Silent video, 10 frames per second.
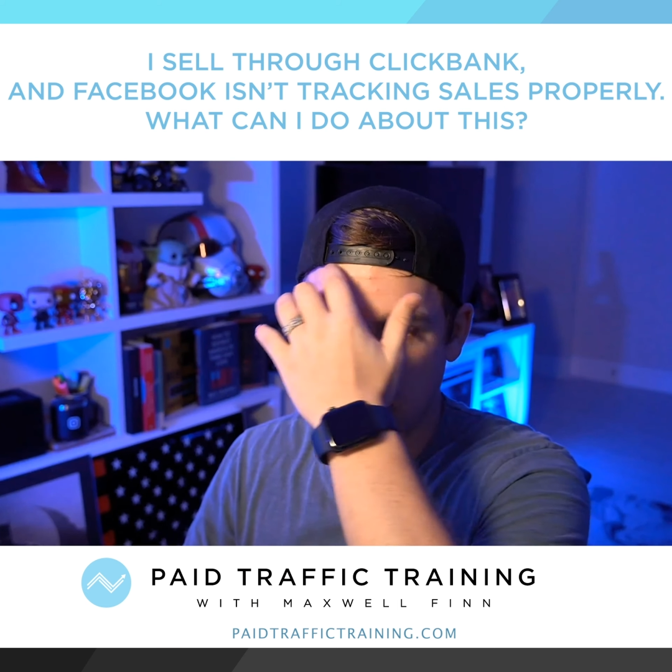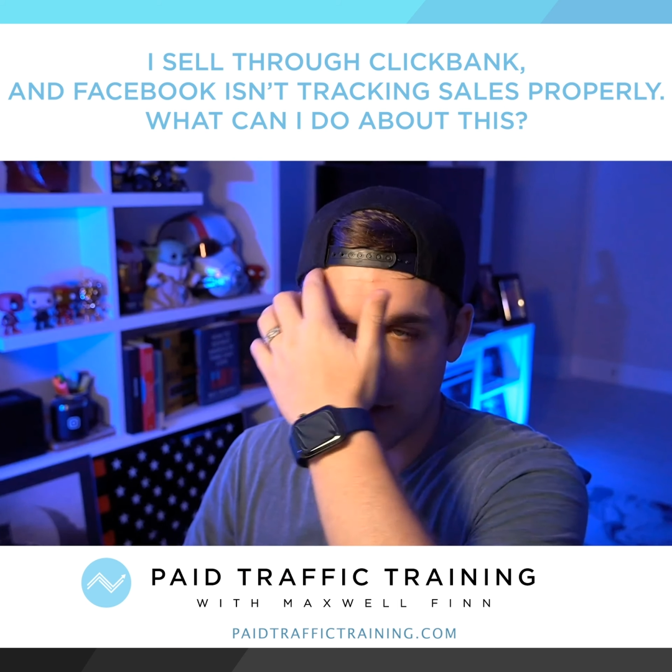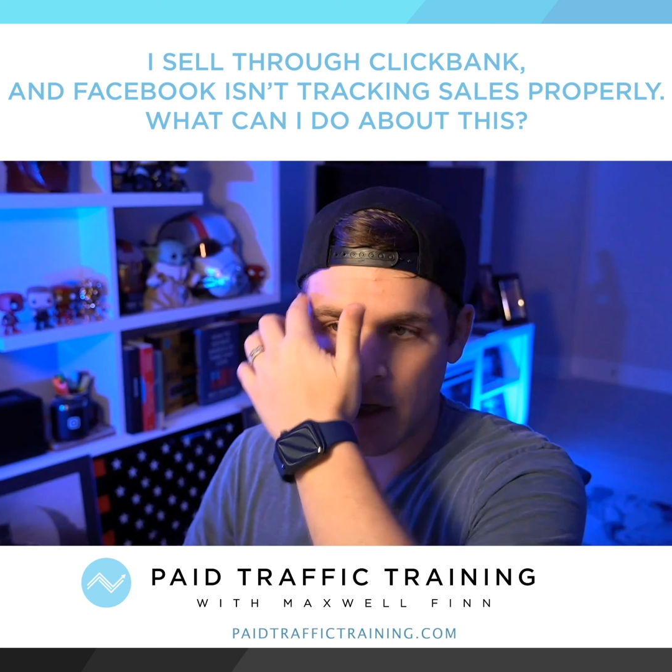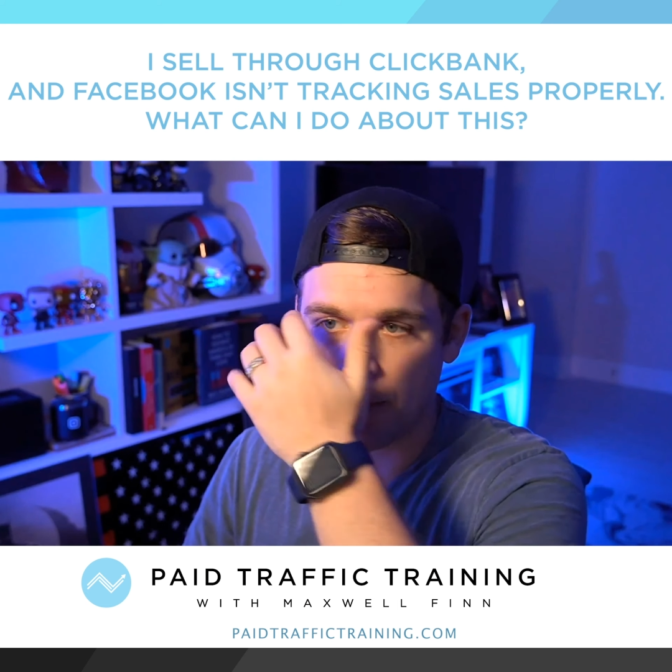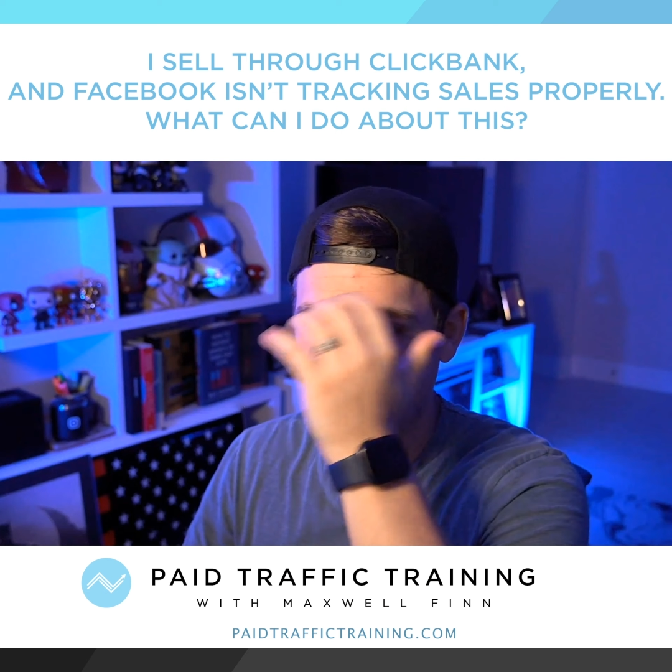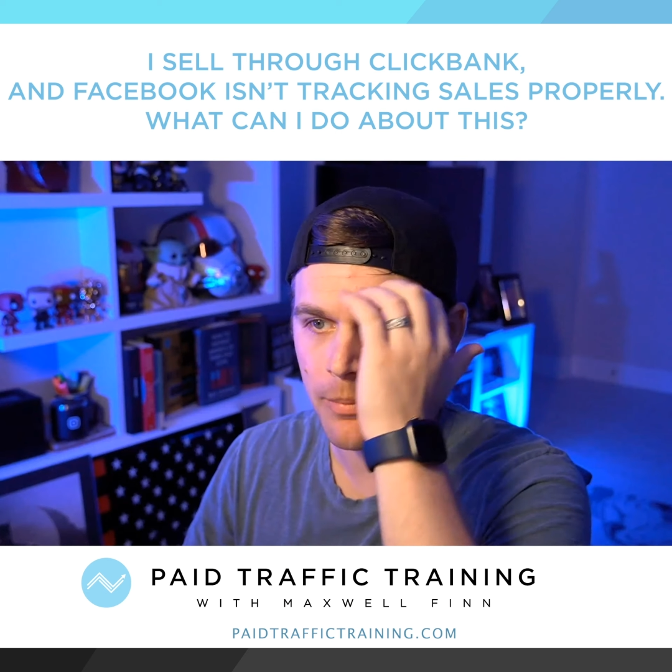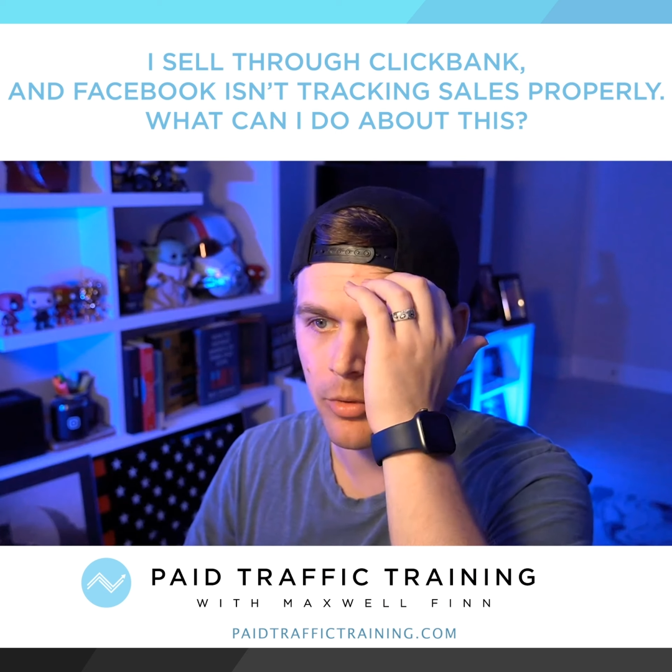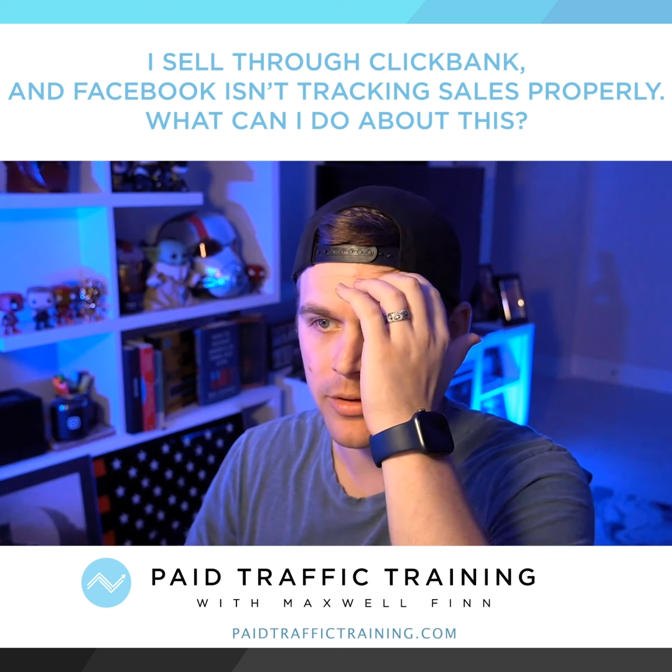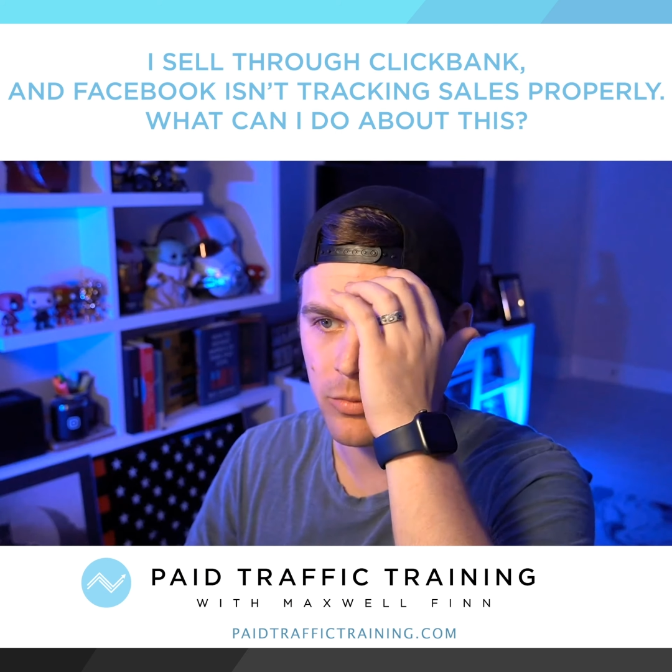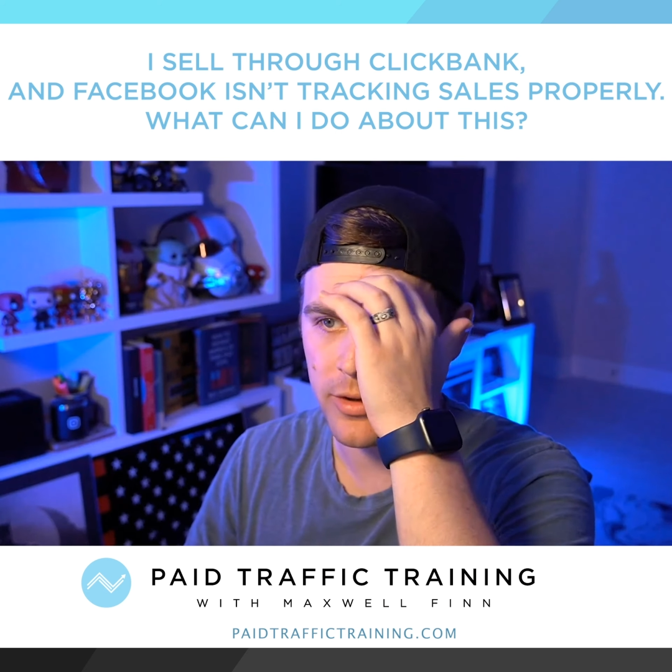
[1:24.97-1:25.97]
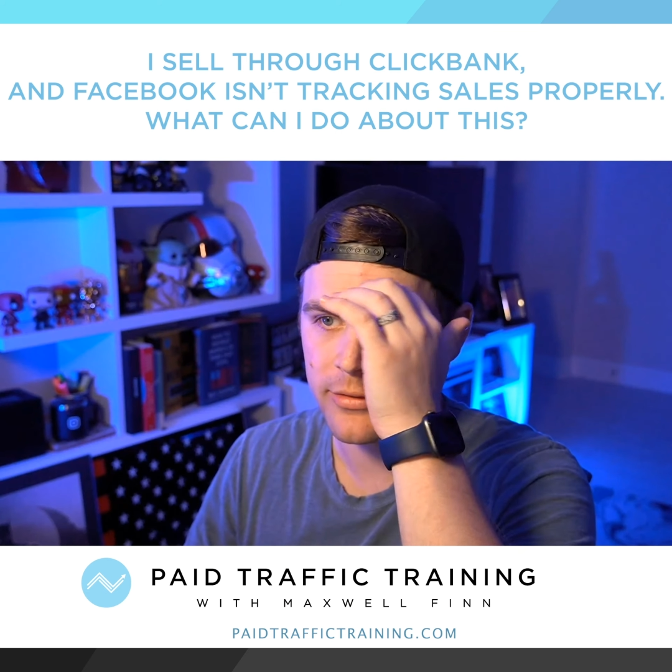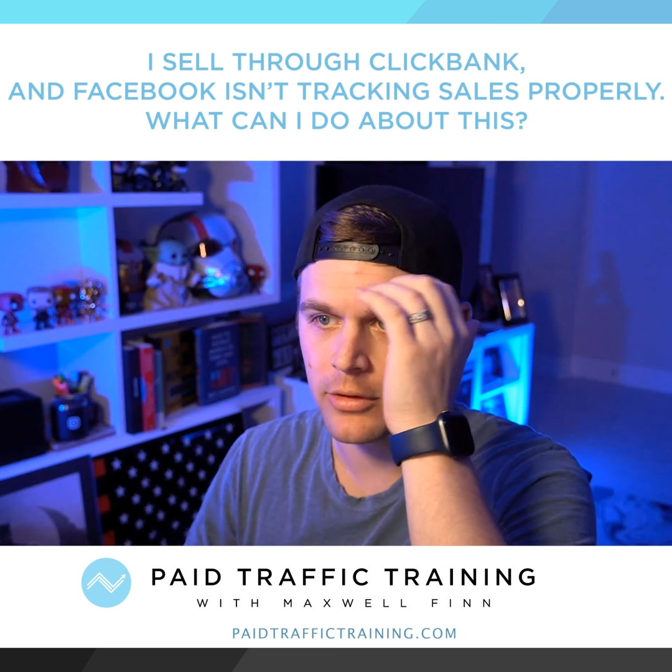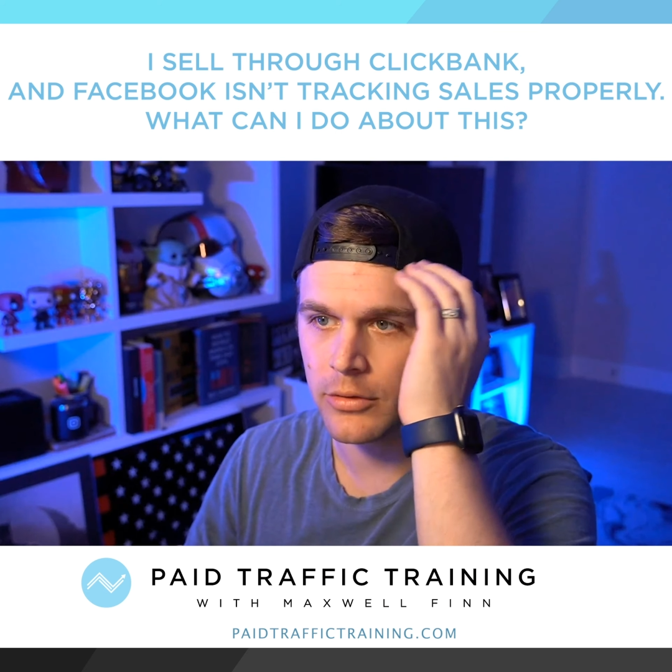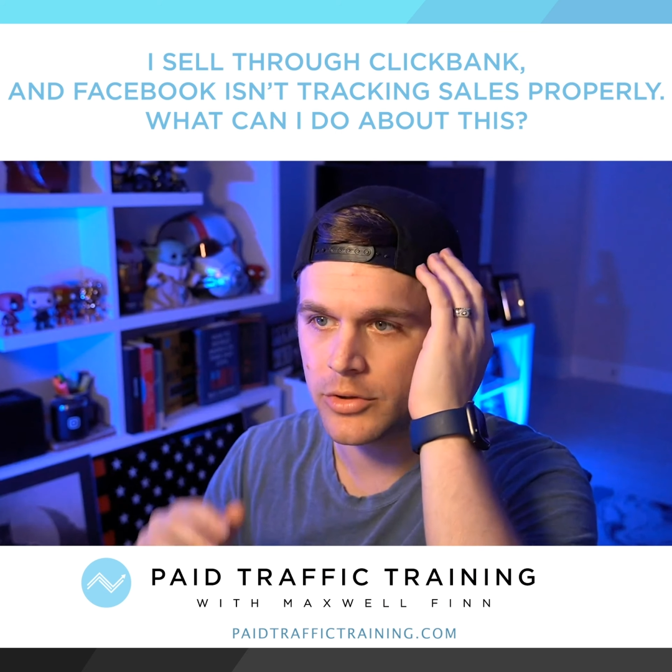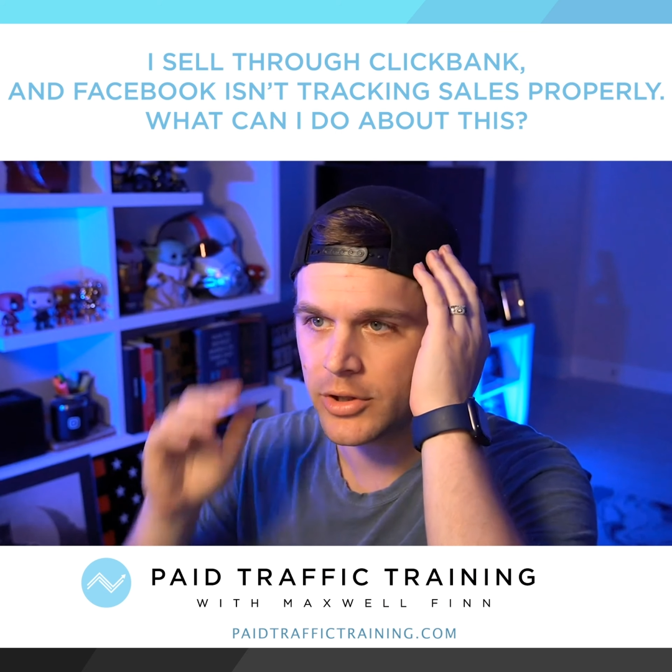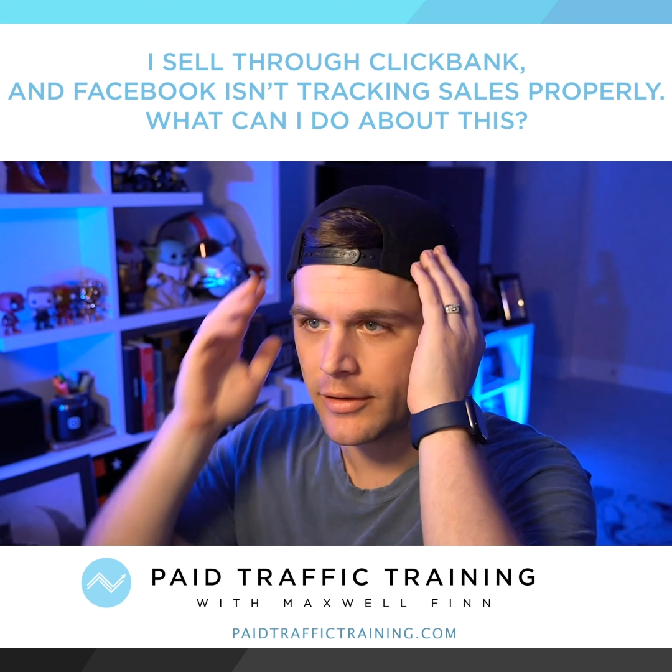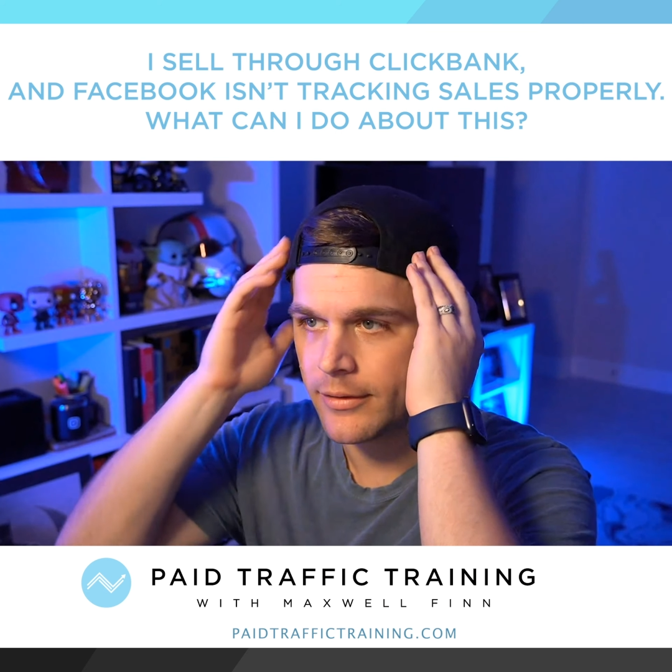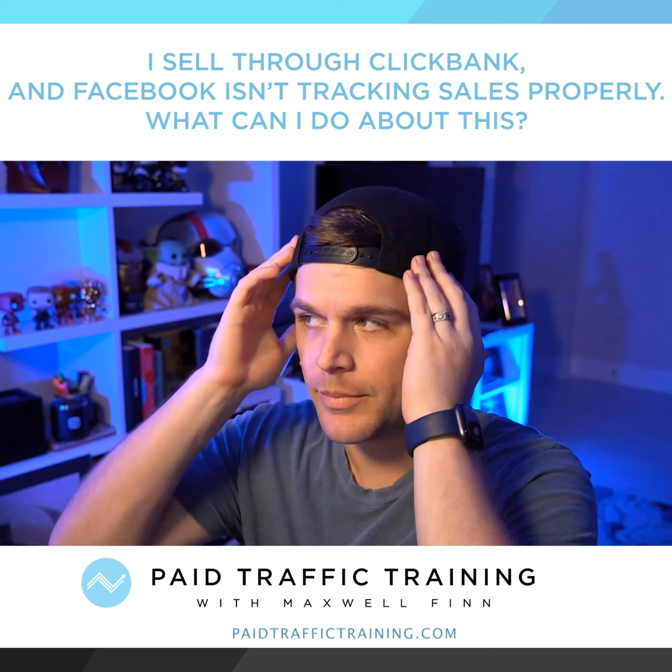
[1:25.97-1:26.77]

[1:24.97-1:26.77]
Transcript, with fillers: are coming up with with solutions